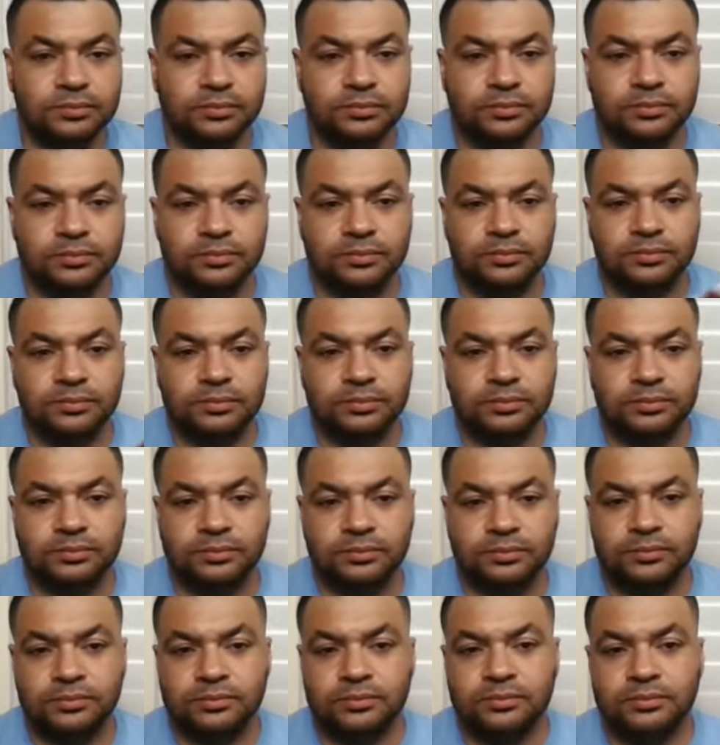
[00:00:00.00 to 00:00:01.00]

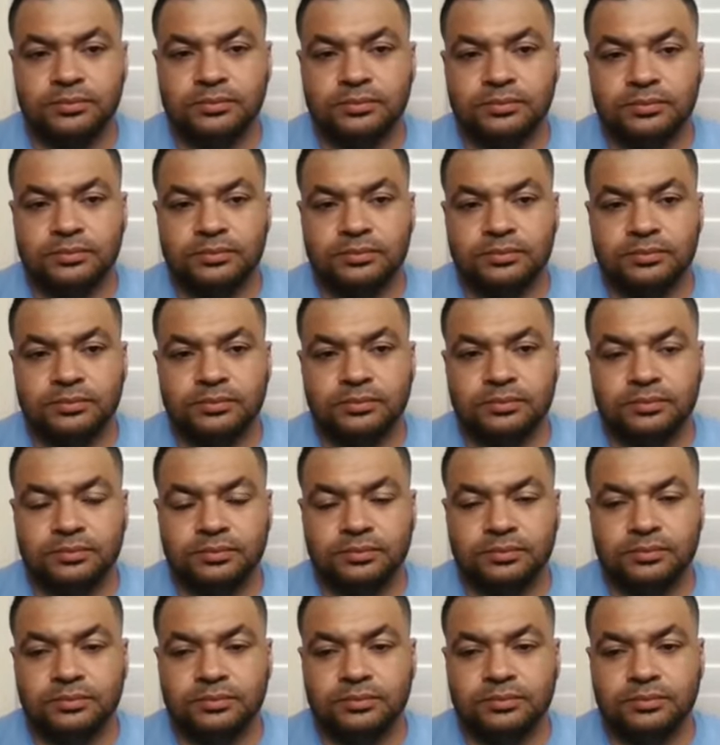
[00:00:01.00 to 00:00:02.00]

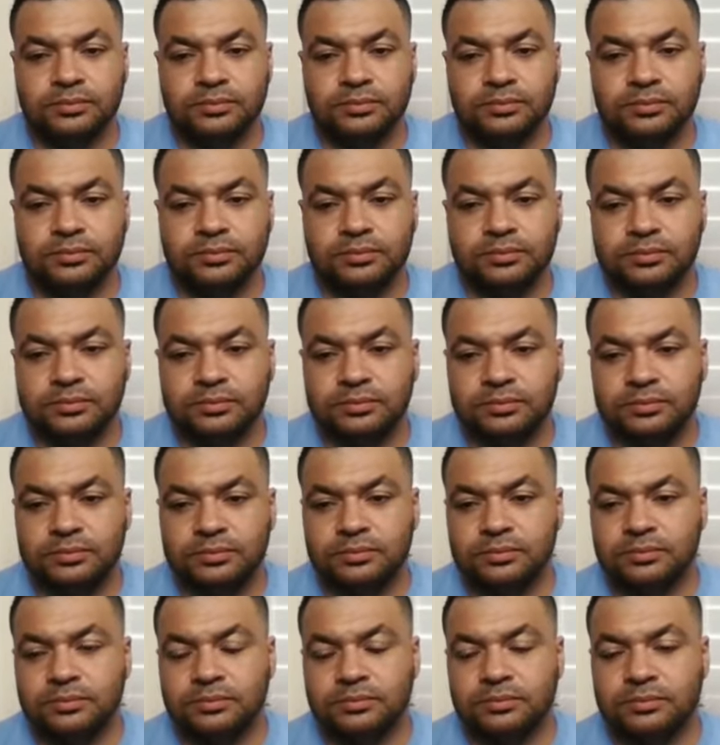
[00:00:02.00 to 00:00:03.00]

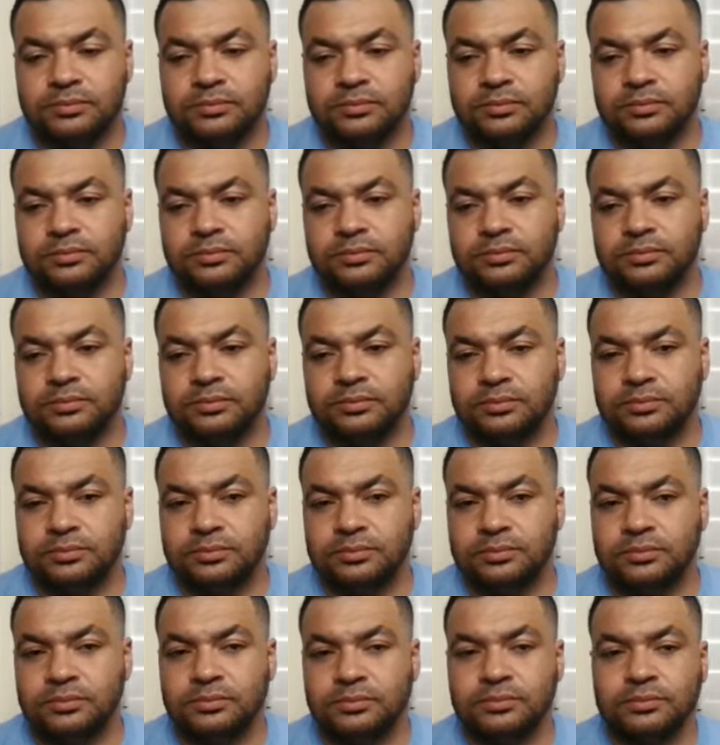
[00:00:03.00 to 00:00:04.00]

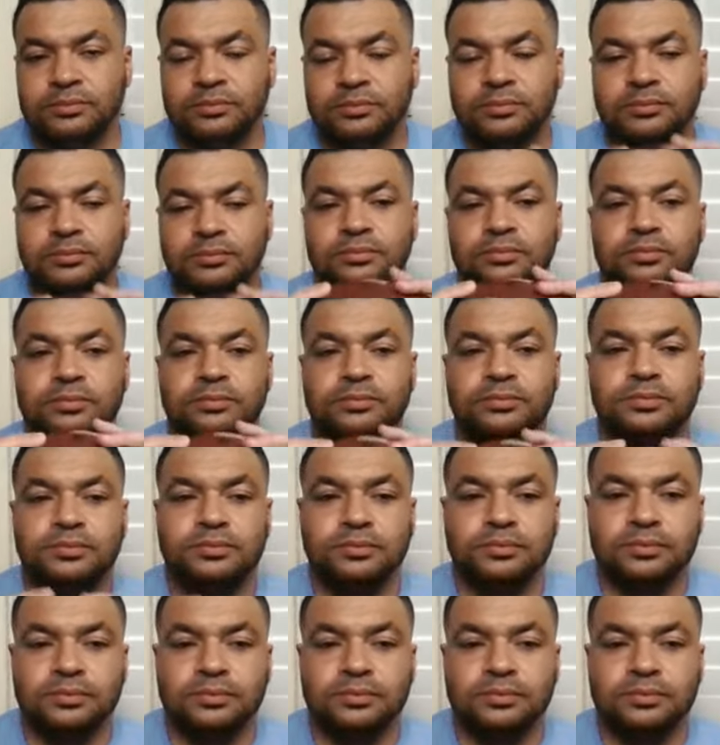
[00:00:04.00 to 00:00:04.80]
[no speech]